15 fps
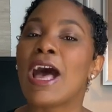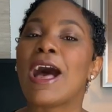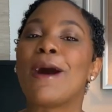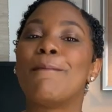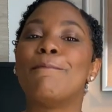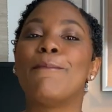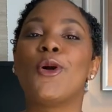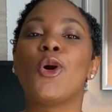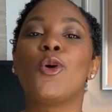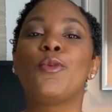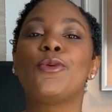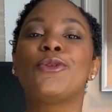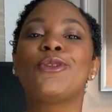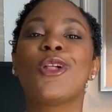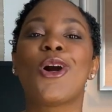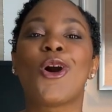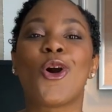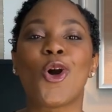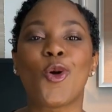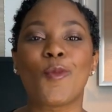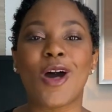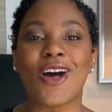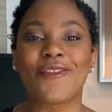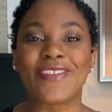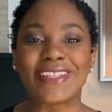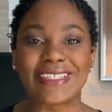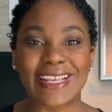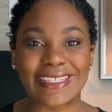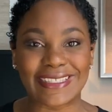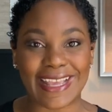a mobile home
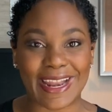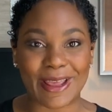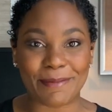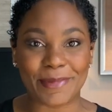office setup.